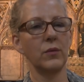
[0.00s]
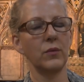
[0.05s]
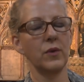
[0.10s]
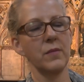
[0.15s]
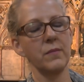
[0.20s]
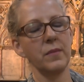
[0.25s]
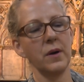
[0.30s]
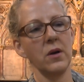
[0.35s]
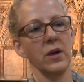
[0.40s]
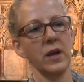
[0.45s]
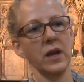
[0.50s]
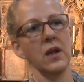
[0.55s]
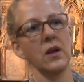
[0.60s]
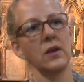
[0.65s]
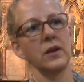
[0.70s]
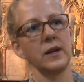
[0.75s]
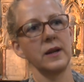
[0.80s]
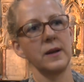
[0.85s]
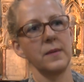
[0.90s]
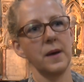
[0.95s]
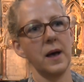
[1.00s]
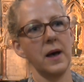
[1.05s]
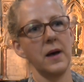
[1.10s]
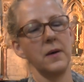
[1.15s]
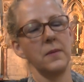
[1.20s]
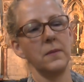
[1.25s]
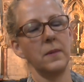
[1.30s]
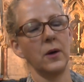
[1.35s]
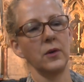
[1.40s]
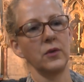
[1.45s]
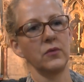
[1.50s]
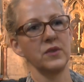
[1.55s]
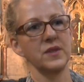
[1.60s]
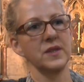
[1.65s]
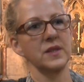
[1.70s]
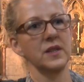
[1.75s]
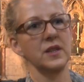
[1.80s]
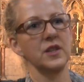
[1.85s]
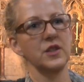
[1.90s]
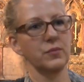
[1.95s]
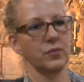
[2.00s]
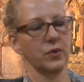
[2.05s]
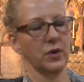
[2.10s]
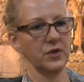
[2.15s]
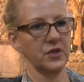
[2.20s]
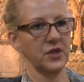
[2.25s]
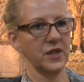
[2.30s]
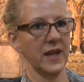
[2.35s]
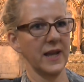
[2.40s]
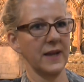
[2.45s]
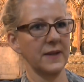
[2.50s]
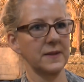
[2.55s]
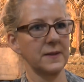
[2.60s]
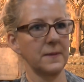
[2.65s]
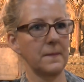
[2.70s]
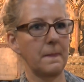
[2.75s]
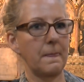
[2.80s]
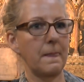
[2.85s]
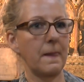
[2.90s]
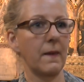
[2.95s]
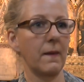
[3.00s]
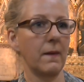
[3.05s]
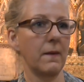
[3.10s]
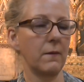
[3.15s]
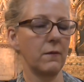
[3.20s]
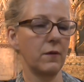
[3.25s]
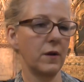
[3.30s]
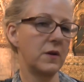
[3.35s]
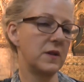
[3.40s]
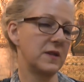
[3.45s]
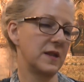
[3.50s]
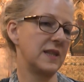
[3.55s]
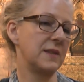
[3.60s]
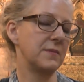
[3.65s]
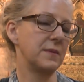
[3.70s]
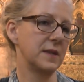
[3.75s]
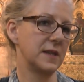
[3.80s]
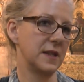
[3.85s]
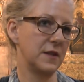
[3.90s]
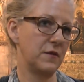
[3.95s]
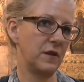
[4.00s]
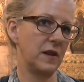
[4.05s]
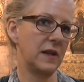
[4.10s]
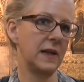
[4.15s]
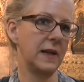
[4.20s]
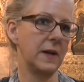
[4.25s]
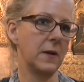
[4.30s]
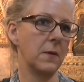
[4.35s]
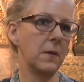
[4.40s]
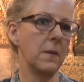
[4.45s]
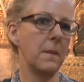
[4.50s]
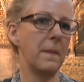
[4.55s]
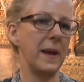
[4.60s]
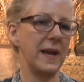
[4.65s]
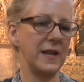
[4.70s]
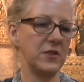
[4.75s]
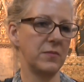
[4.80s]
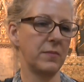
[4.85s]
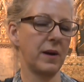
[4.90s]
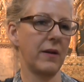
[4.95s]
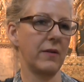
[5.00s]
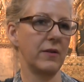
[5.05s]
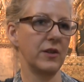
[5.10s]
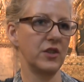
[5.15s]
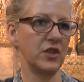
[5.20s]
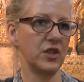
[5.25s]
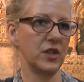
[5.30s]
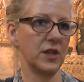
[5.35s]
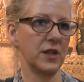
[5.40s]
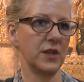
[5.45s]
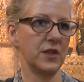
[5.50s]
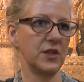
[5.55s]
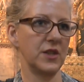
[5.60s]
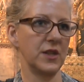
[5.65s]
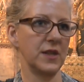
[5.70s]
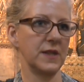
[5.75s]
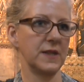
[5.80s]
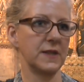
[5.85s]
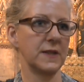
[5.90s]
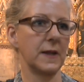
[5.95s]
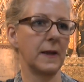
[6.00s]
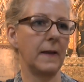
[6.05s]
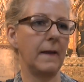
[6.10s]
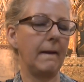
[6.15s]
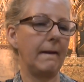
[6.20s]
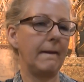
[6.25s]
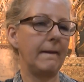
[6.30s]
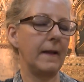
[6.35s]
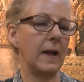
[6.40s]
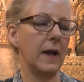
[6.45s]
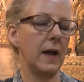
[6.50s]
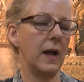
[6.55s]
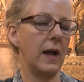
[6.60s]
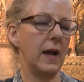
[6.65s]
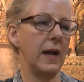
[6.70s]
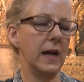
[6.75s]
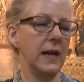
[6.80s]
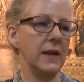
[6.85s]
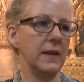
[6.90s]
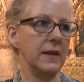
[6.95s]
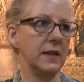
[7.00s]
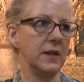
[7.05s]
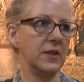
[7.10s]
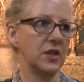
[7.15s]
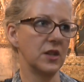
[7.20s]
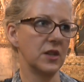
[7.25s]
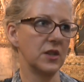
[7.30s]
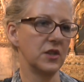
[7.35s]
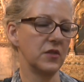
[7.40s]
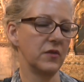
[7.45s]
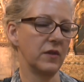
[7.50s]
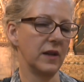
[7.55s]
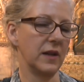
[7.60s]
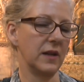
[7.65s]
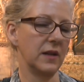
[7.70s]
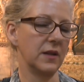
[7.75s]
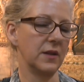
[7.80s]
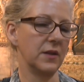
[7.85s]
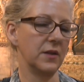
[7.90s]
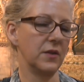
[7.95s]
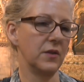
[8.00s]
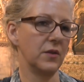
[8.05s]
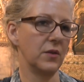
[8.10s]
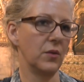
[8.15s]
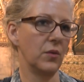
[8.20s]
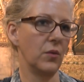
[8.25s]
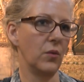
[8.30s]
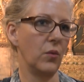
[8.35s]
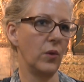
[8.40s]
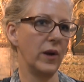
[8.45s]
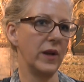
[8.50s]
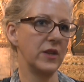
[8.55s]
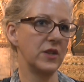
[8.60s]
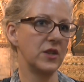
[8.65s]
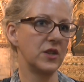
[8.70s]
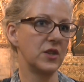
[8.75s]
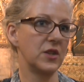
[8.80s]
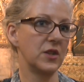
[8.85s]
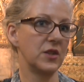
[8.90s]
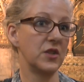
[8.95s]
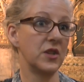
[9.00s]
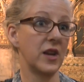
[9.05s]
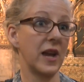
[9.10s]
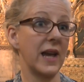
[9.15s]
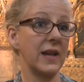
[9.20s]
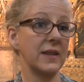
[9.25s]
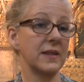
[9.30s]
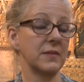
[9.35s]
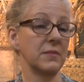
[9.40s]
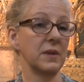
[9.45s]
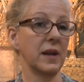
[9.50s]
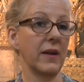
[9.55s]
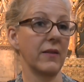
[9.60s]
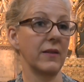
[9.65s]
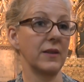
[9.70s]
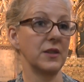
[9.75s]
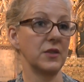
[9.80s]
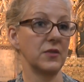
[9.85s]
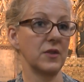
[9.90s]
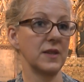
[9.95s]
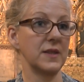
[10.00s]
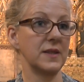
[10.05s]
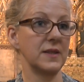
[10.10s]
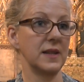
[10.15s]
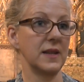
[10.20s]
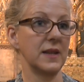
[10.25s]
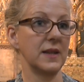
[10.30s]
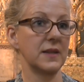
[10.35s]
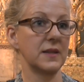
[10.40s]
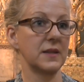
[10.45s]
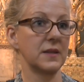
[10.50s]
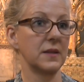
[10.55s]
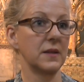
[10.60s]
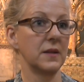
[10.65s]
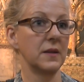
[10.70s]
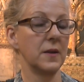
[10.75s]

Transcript: We're embarking on a research project focusing specifically on major parish churches in the Church of England which share some characteristics.